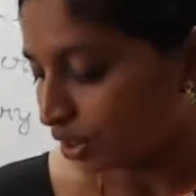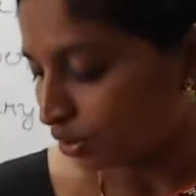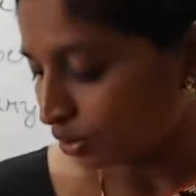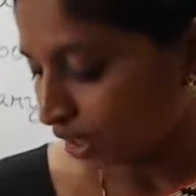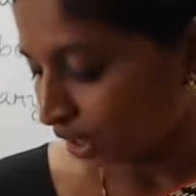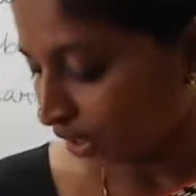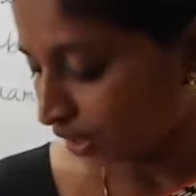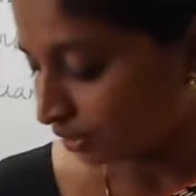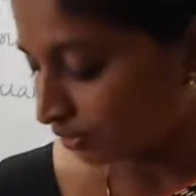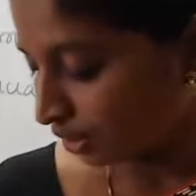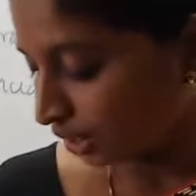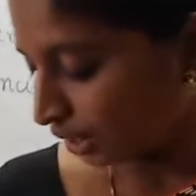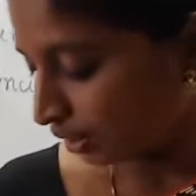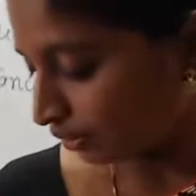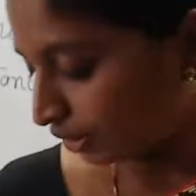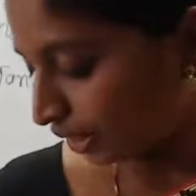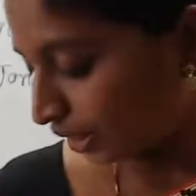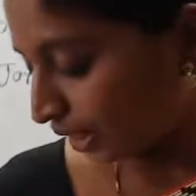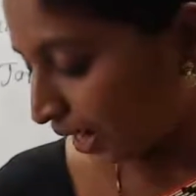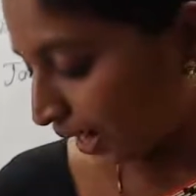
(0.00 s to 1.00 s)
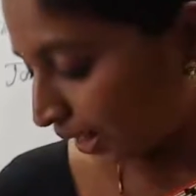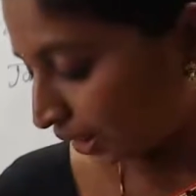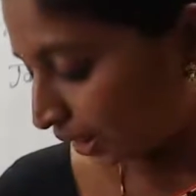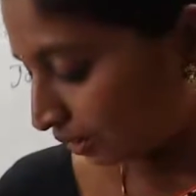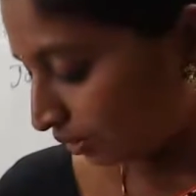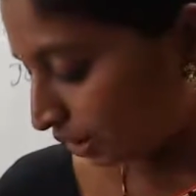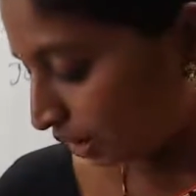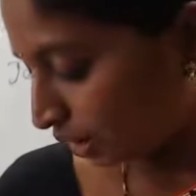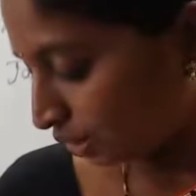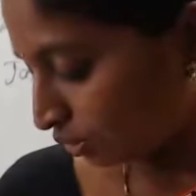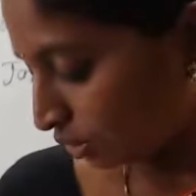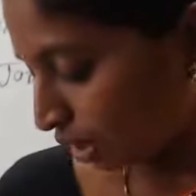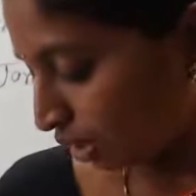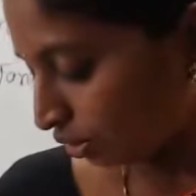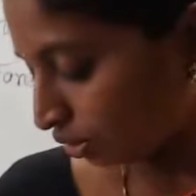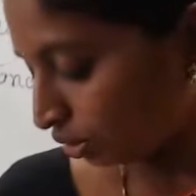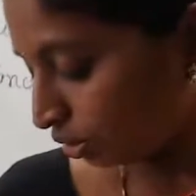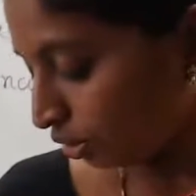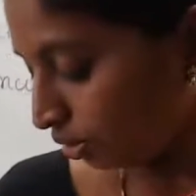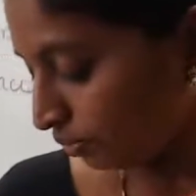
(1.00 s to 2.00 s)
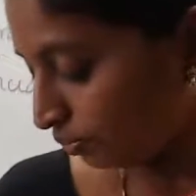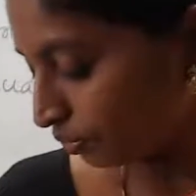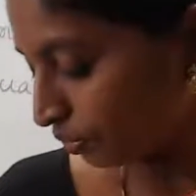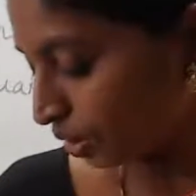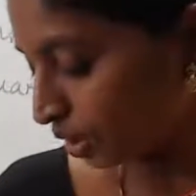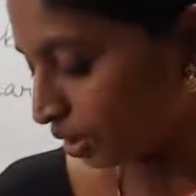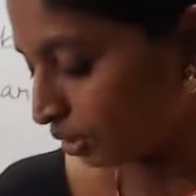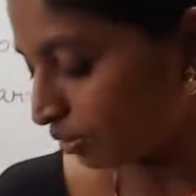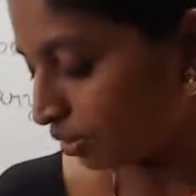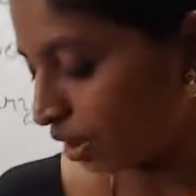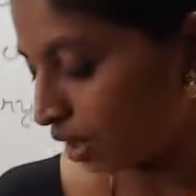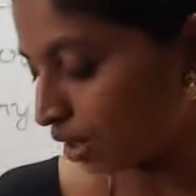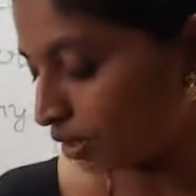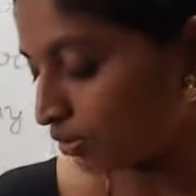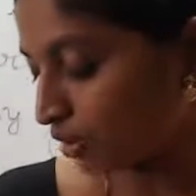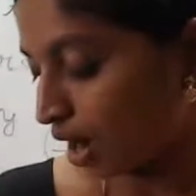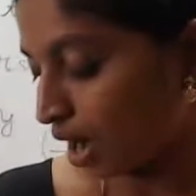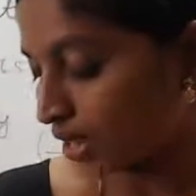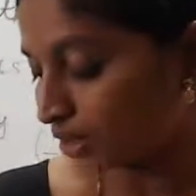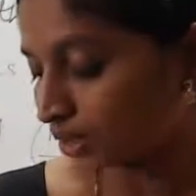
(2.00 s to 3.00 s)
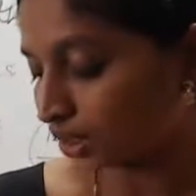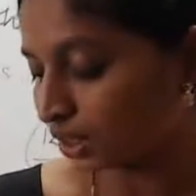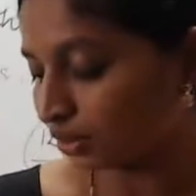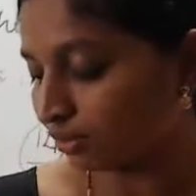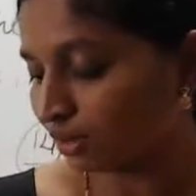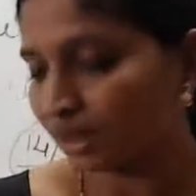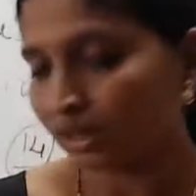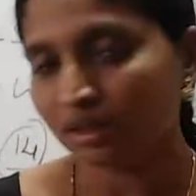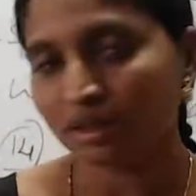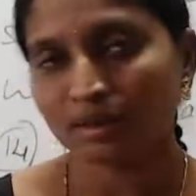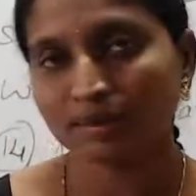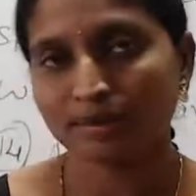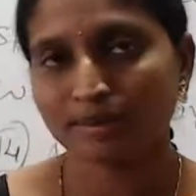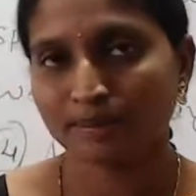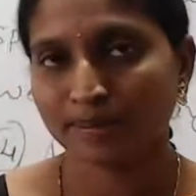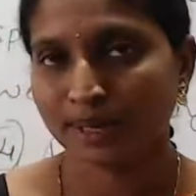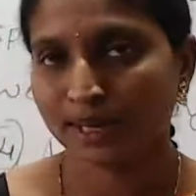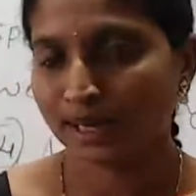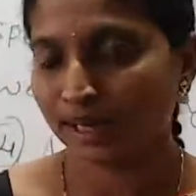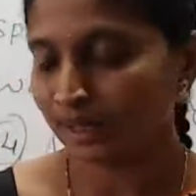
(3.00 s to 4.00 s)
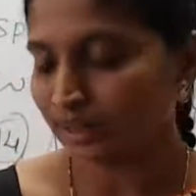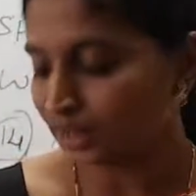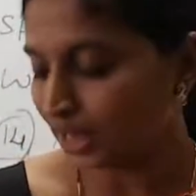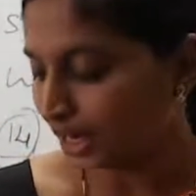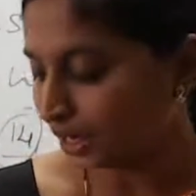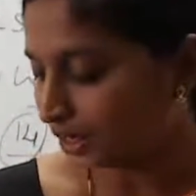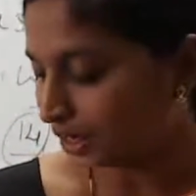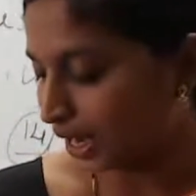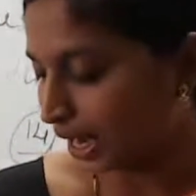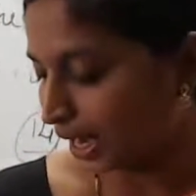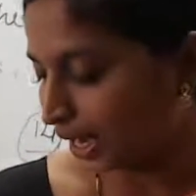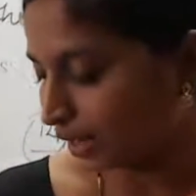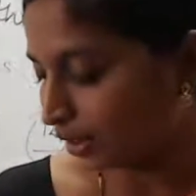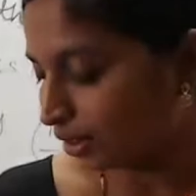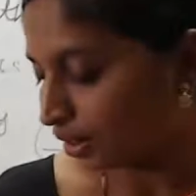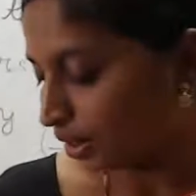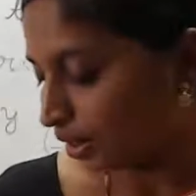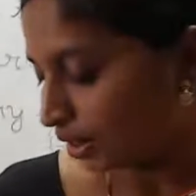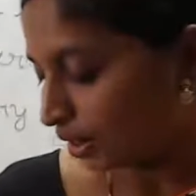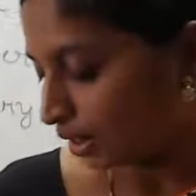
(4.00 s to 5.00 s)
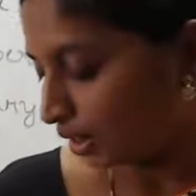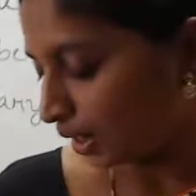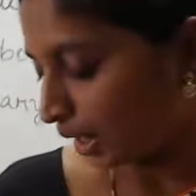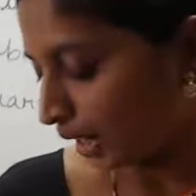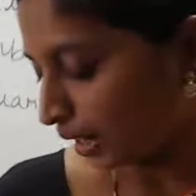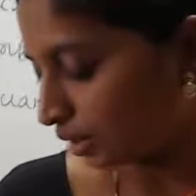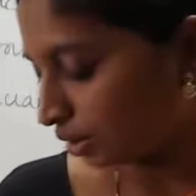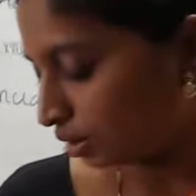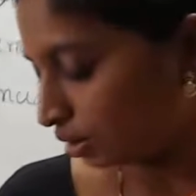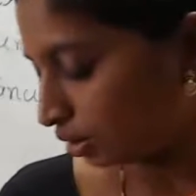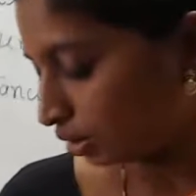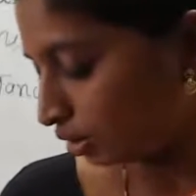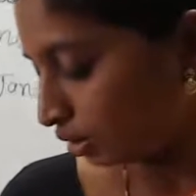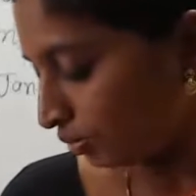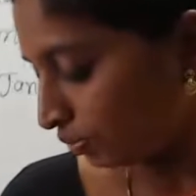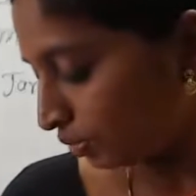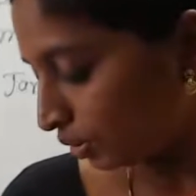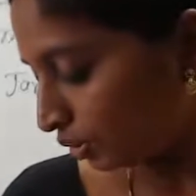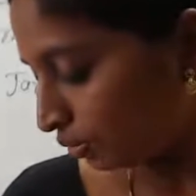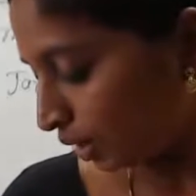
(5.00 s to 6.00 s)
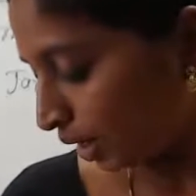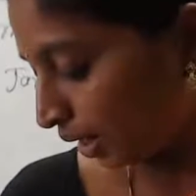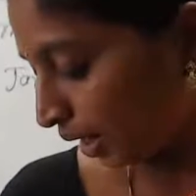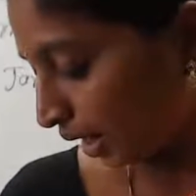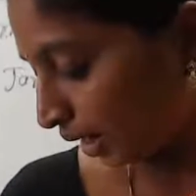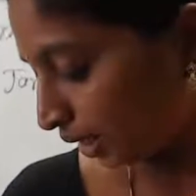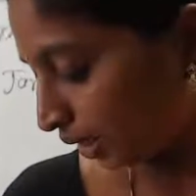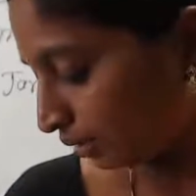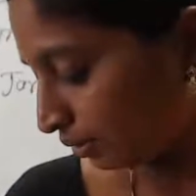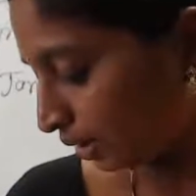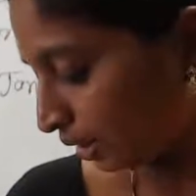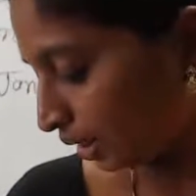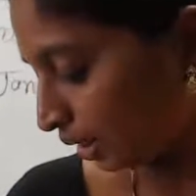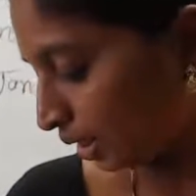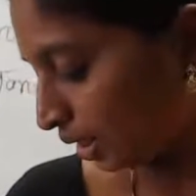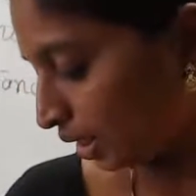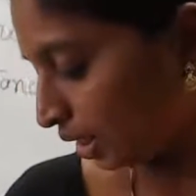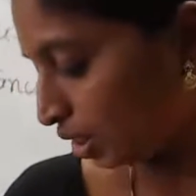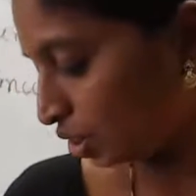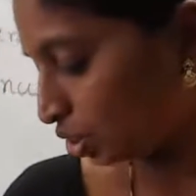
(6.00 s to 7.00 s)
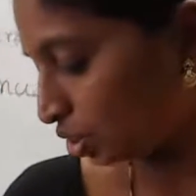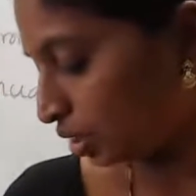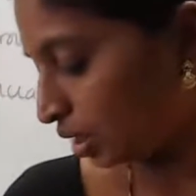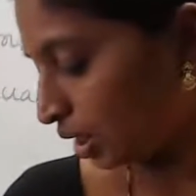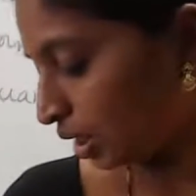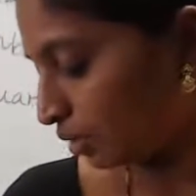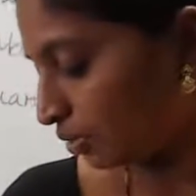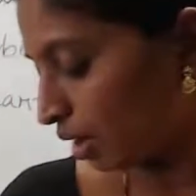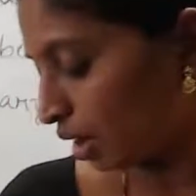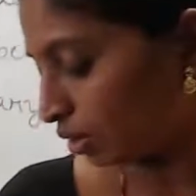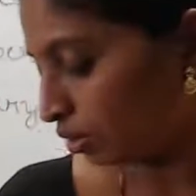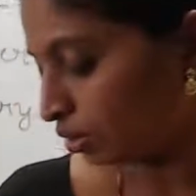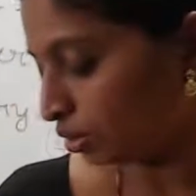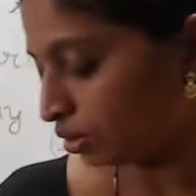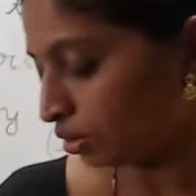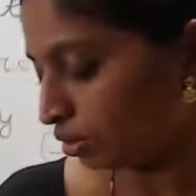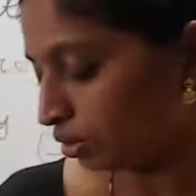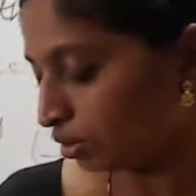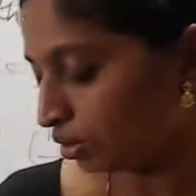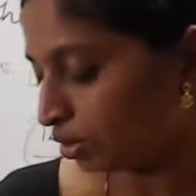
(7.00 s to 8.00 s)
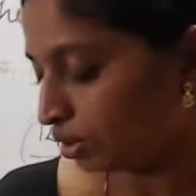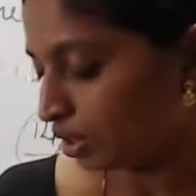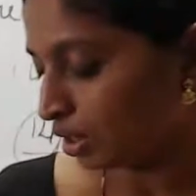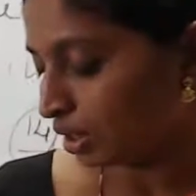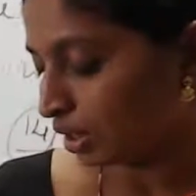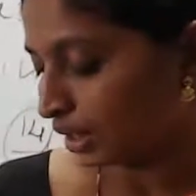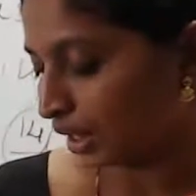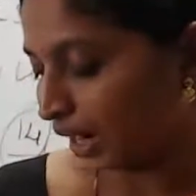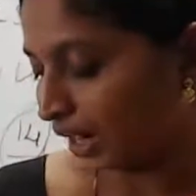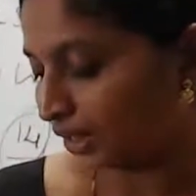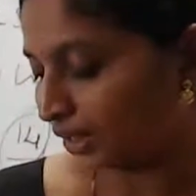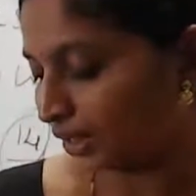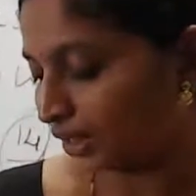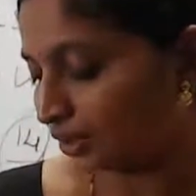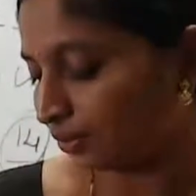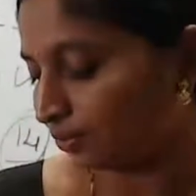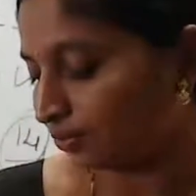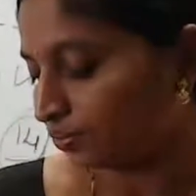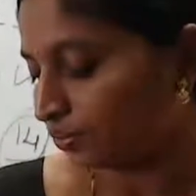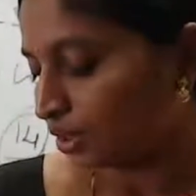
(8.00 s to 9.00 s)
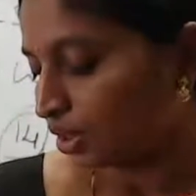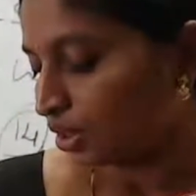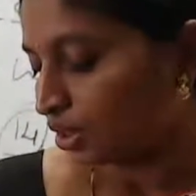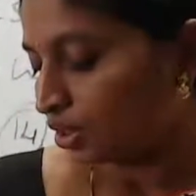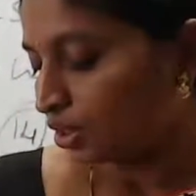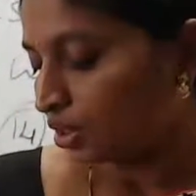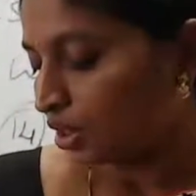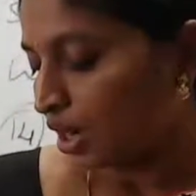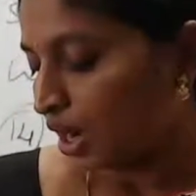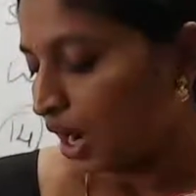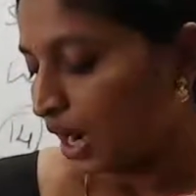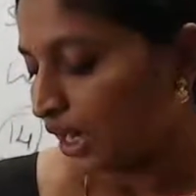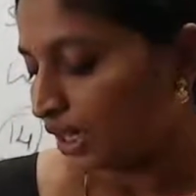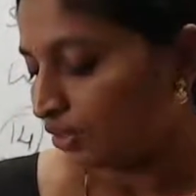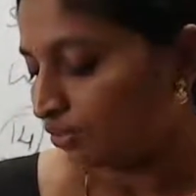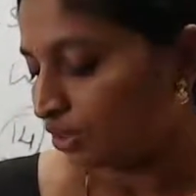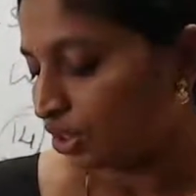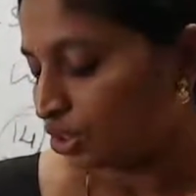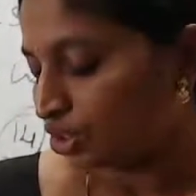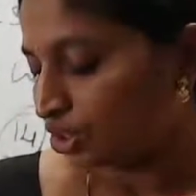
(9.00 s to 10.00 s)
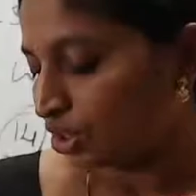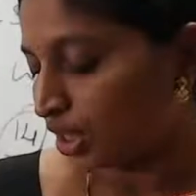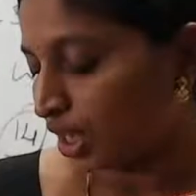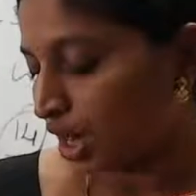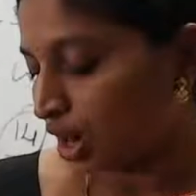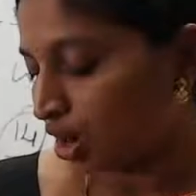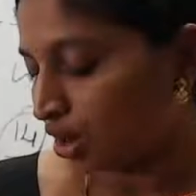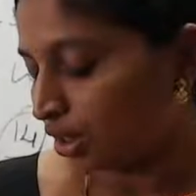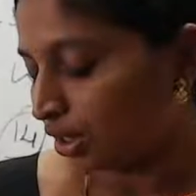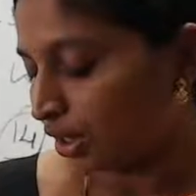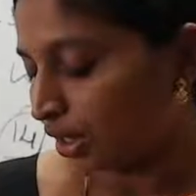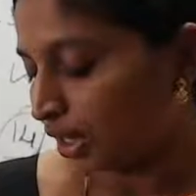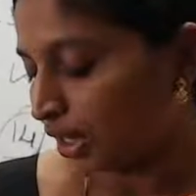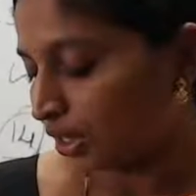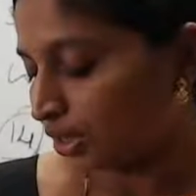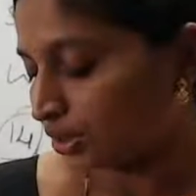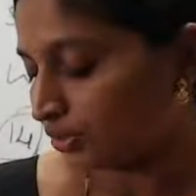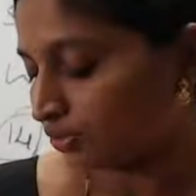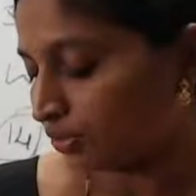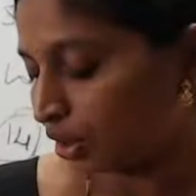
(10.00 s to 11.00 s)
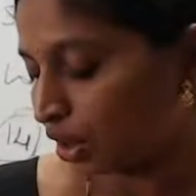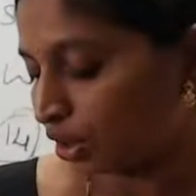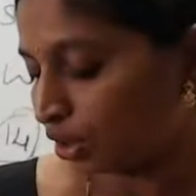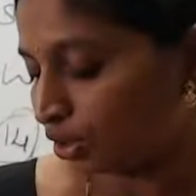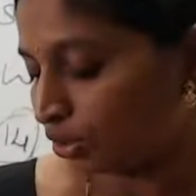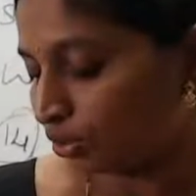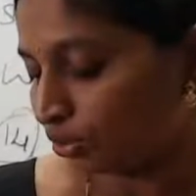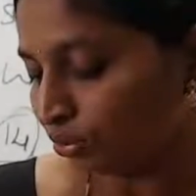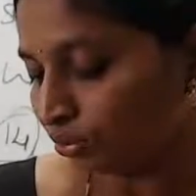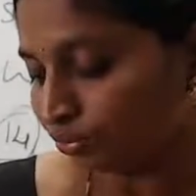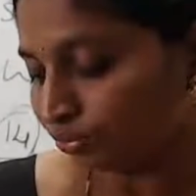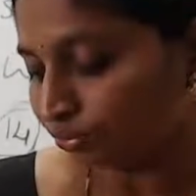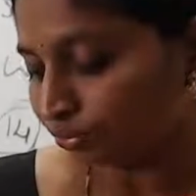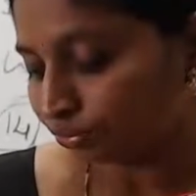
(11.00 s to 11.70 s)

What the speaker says: anyone one activity you have to you ask your parents and write to one activity each day you have to write it. And which day holidays for you?